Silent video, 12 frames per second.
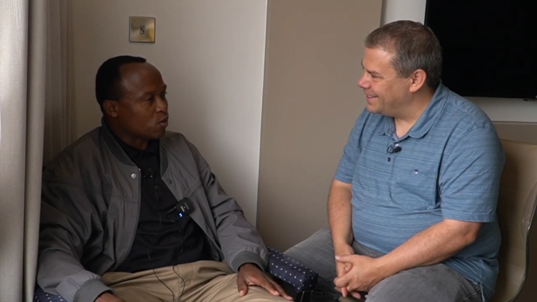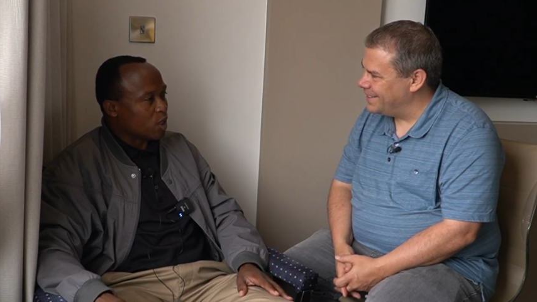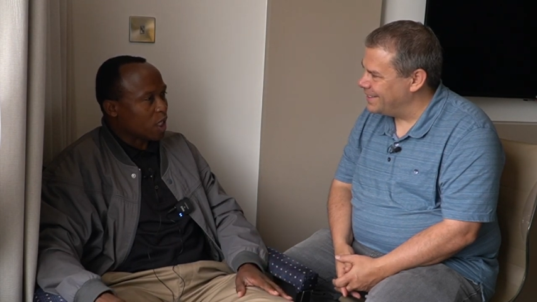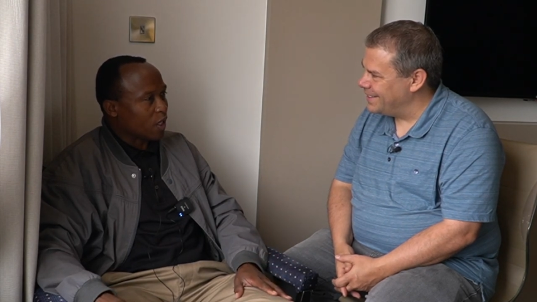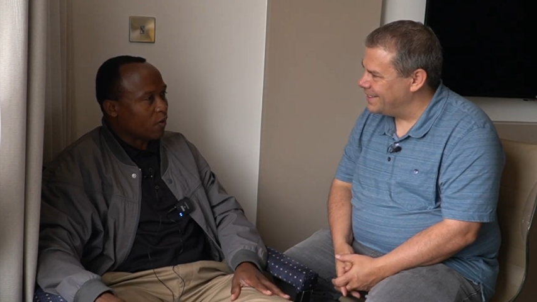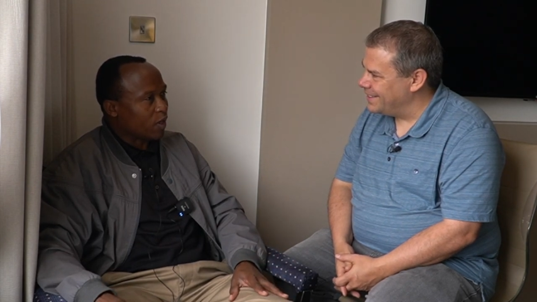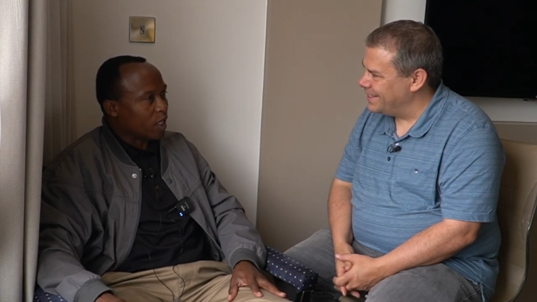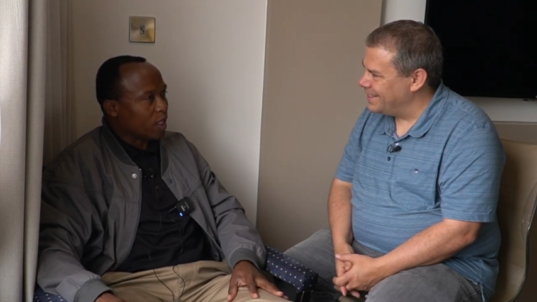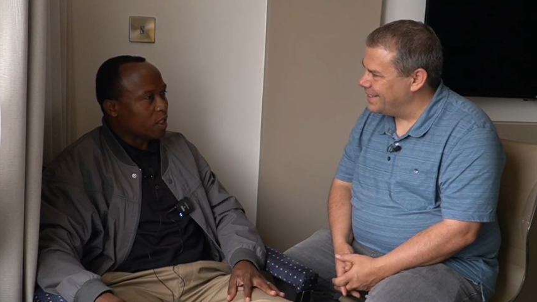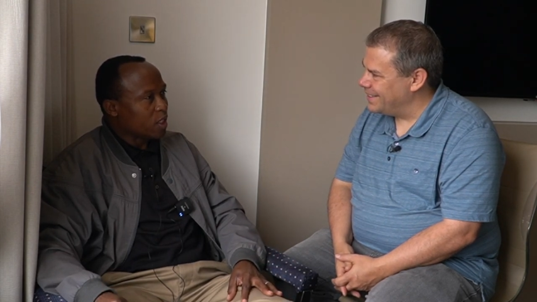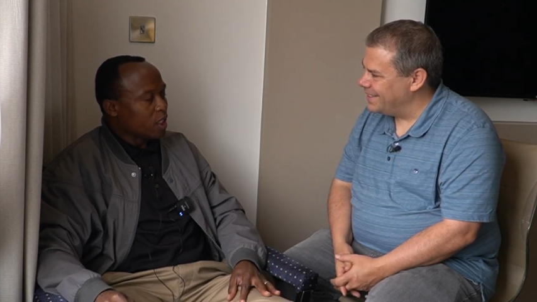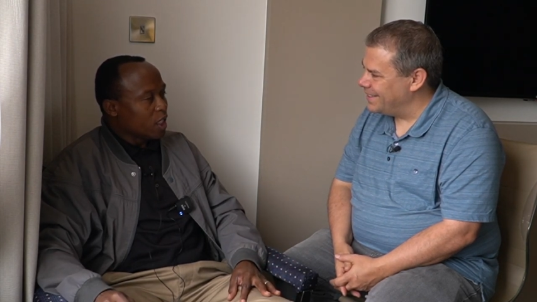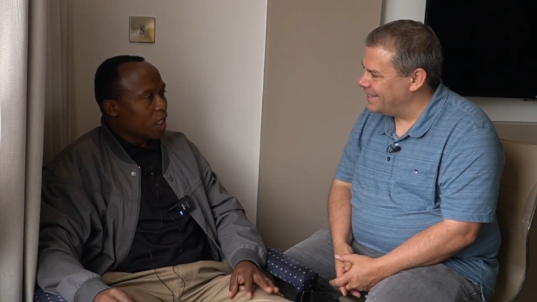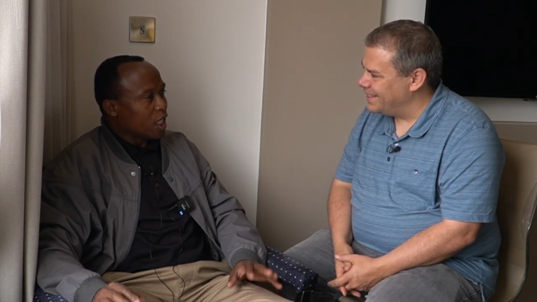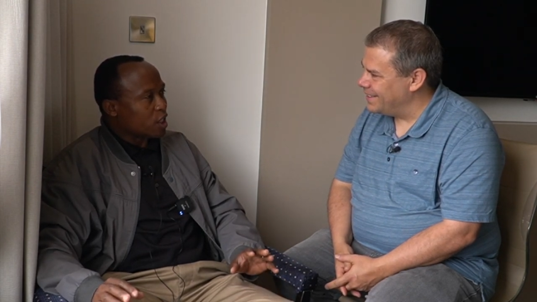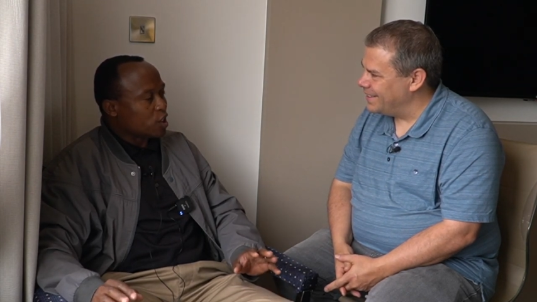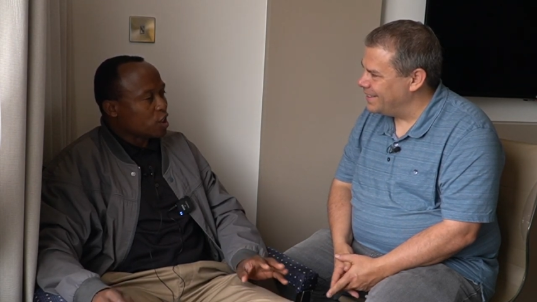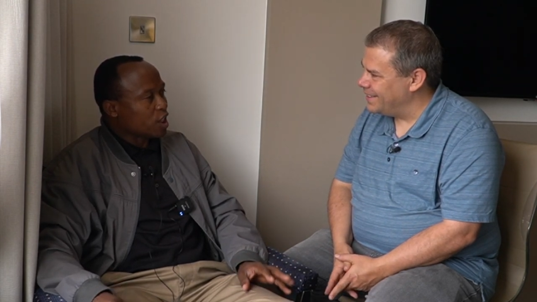Speaker 1: with our
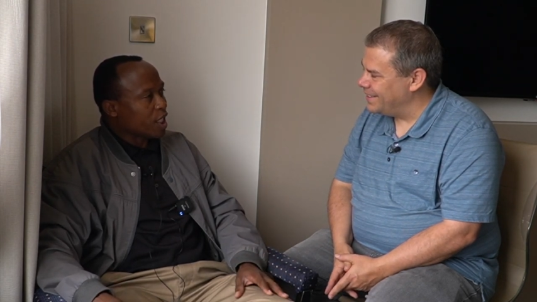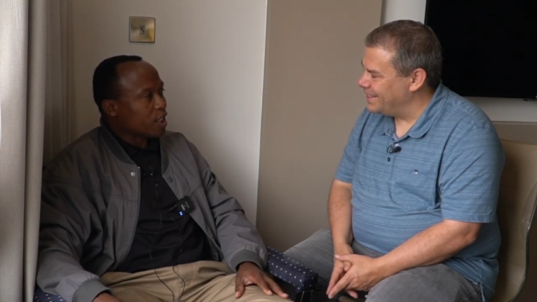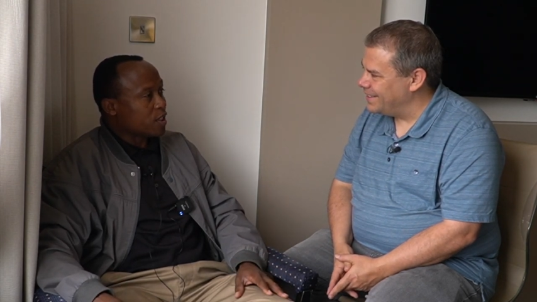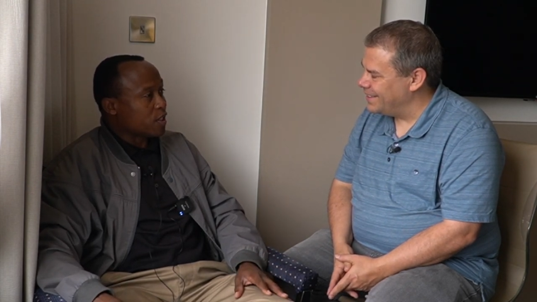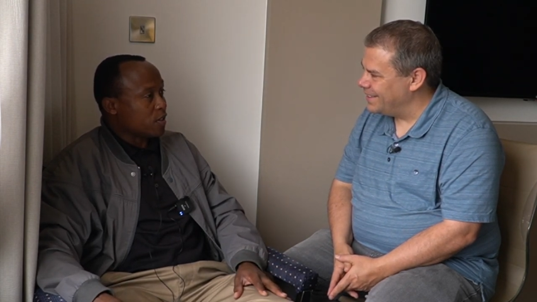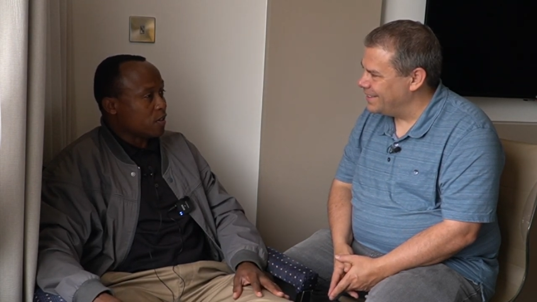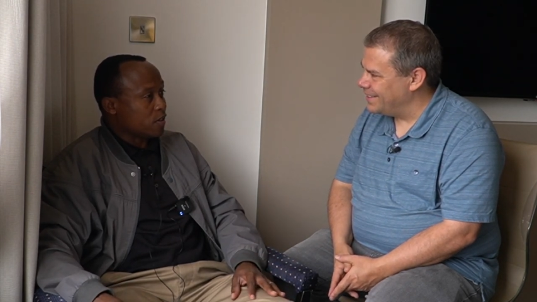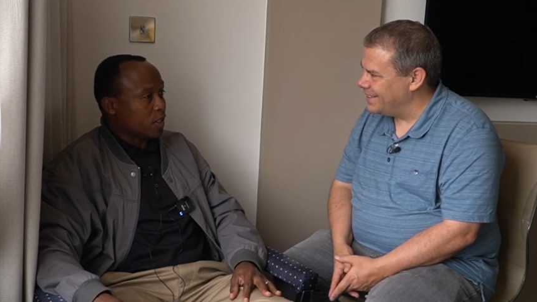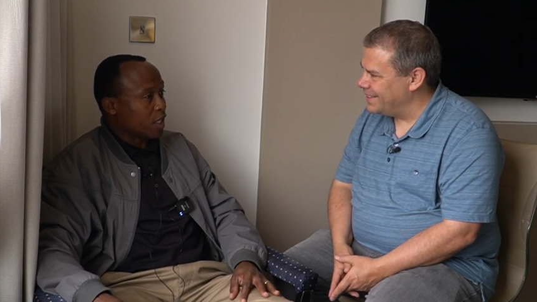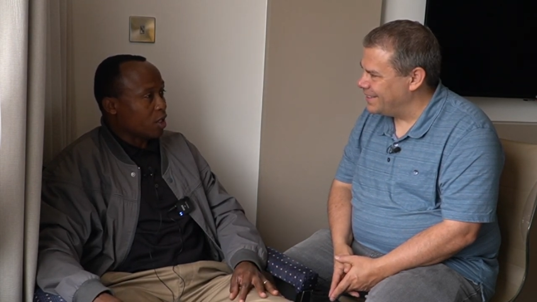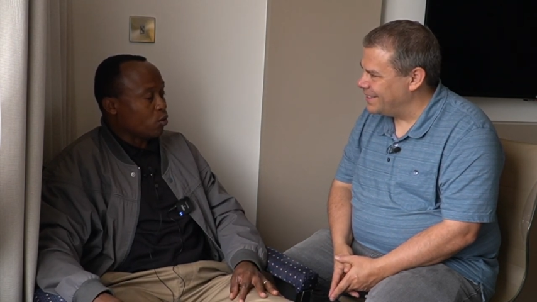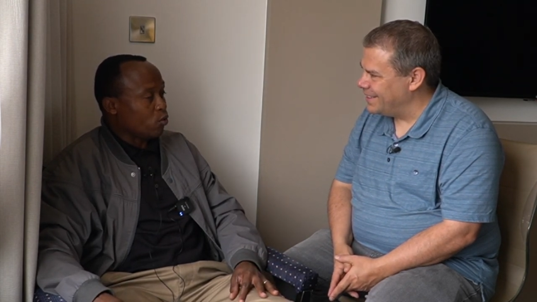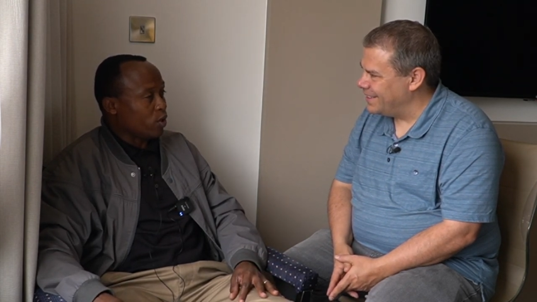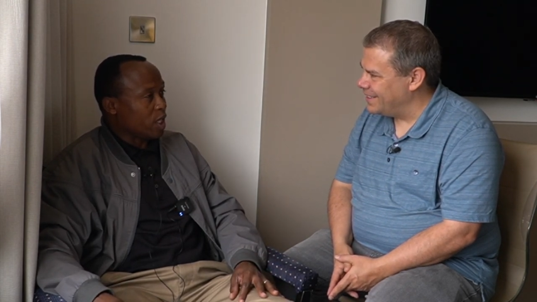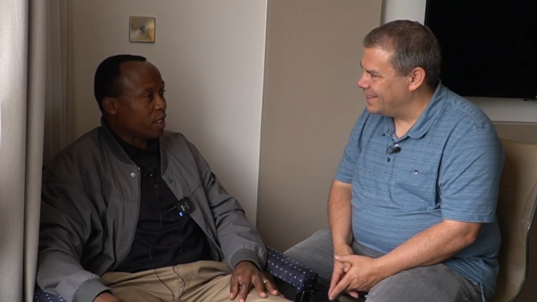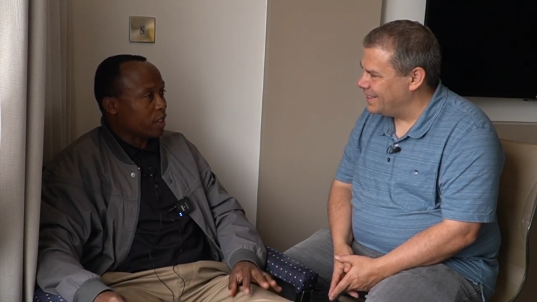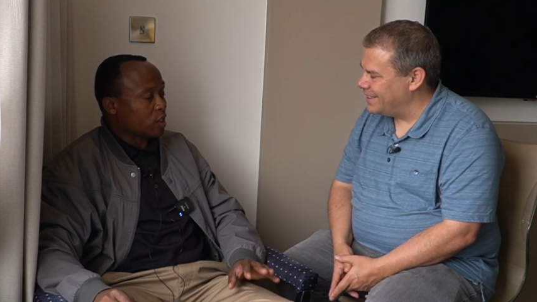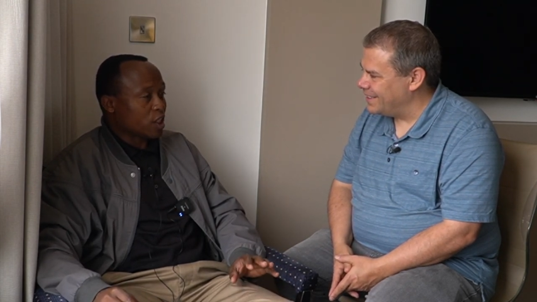church is
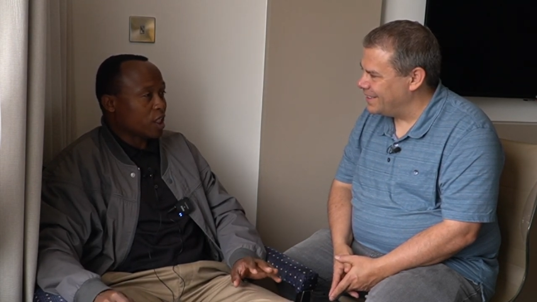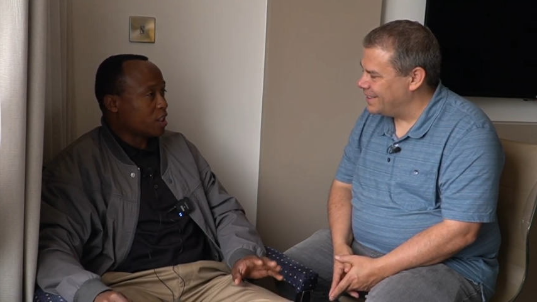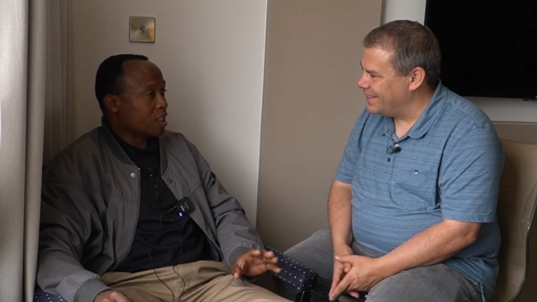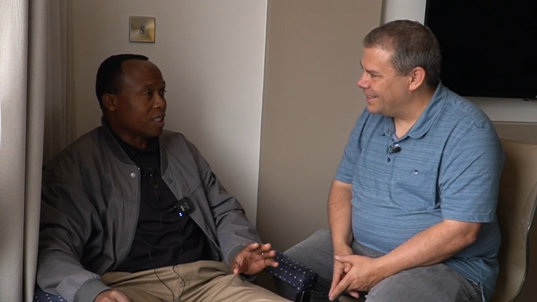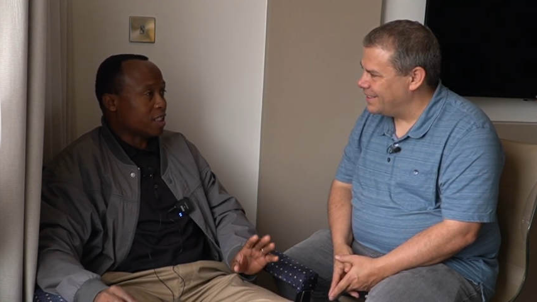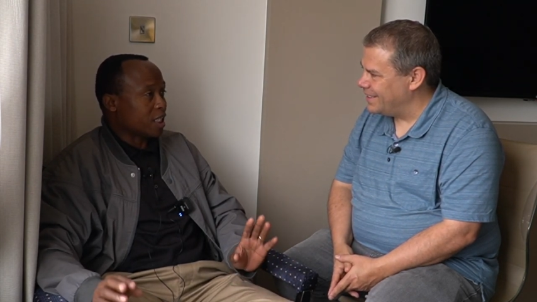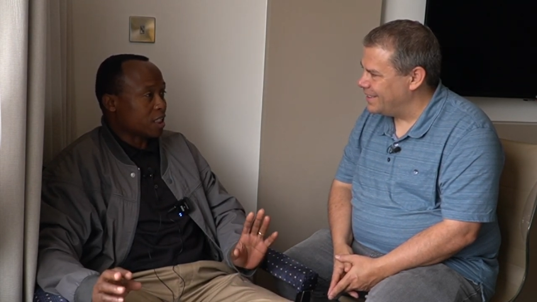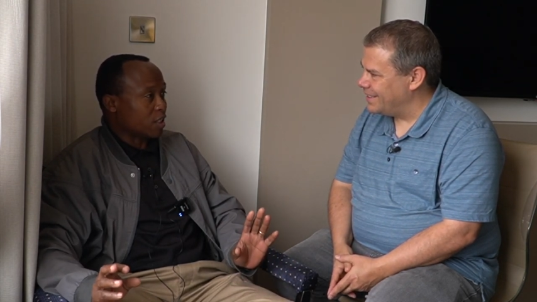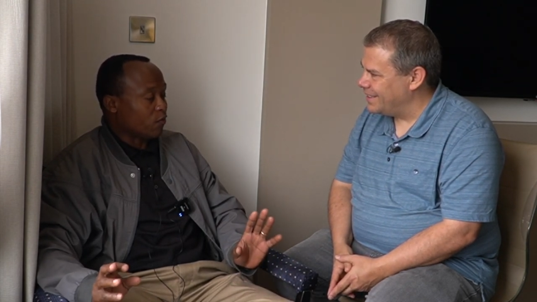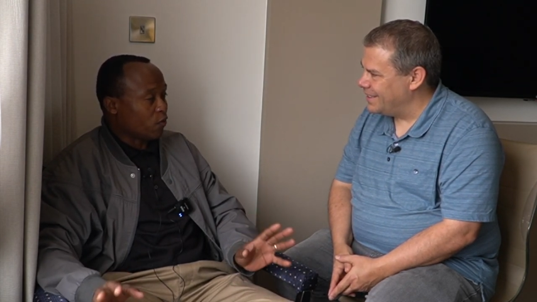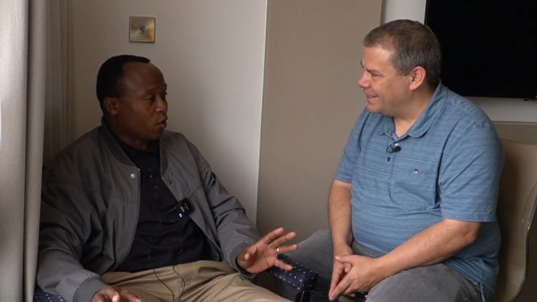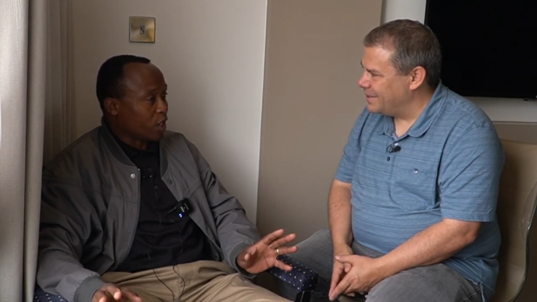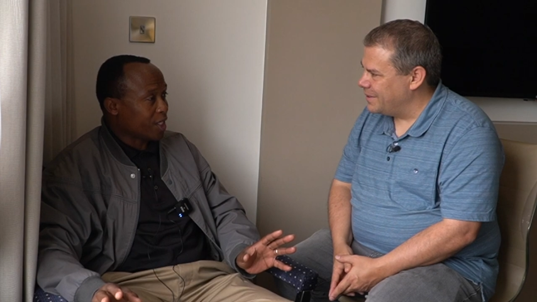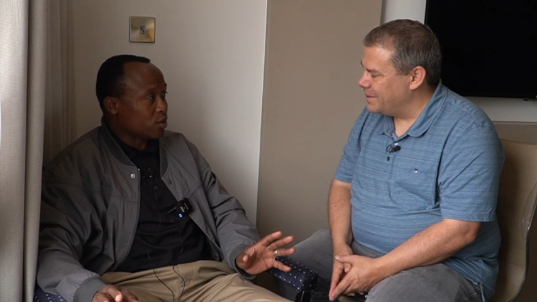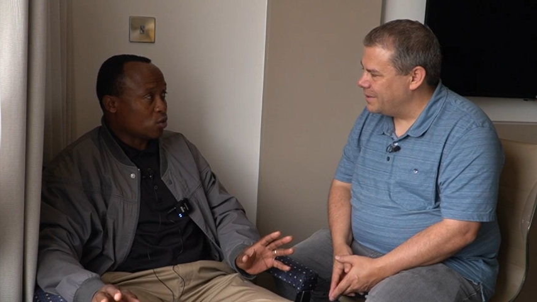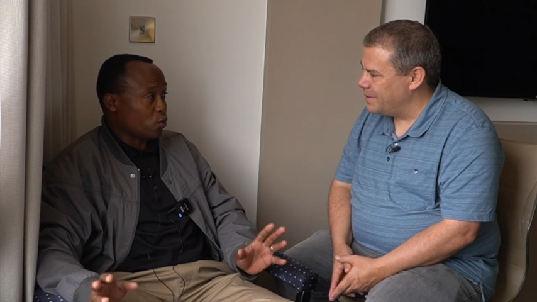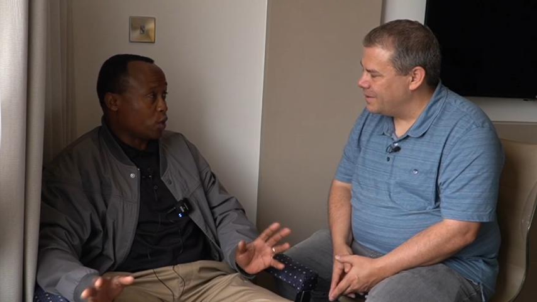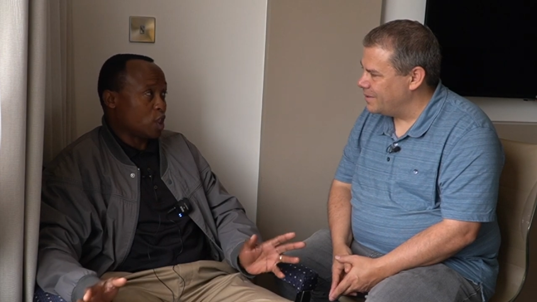we are a church that has a
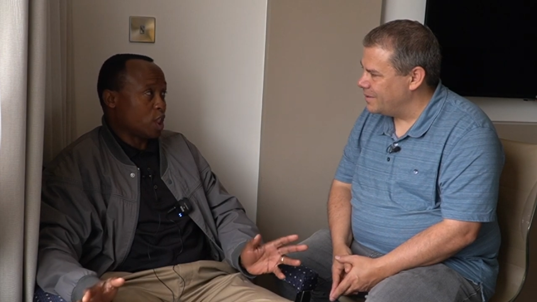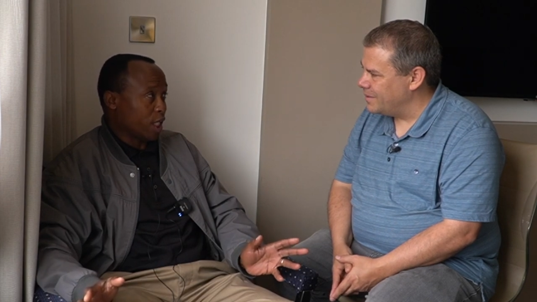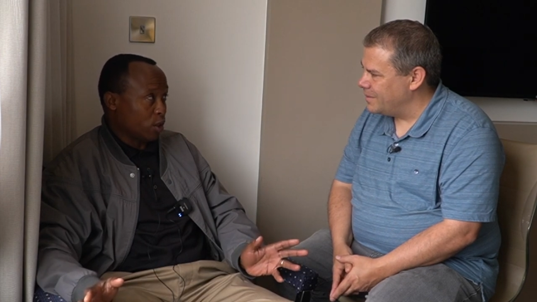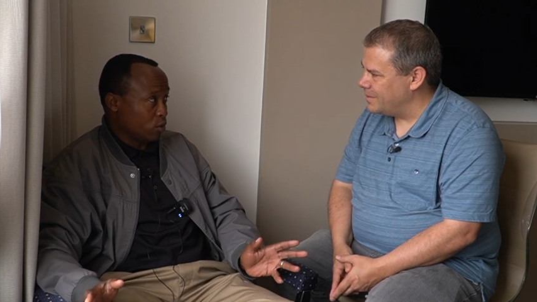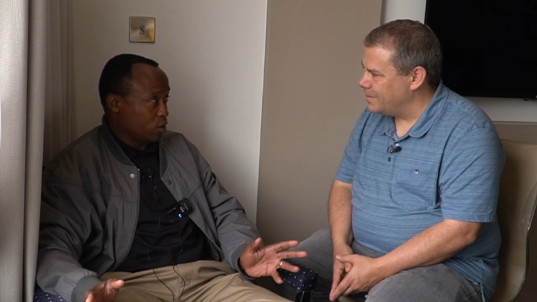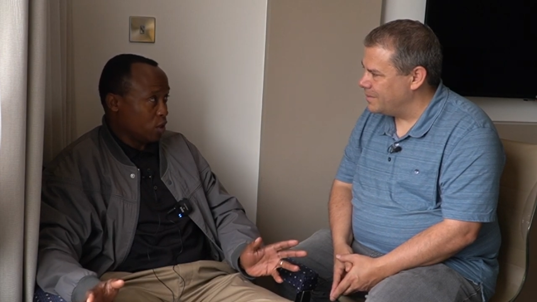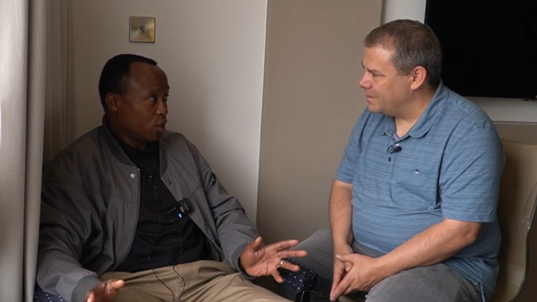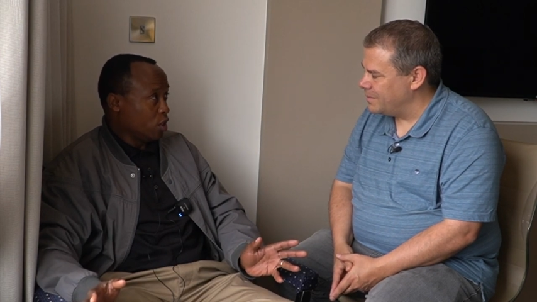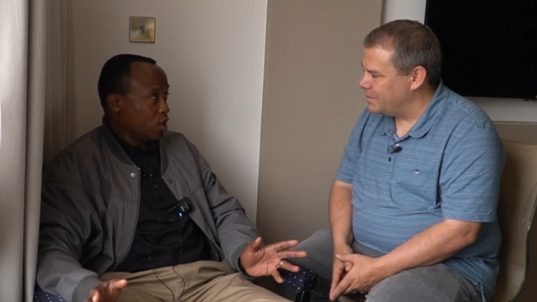focus to reach out,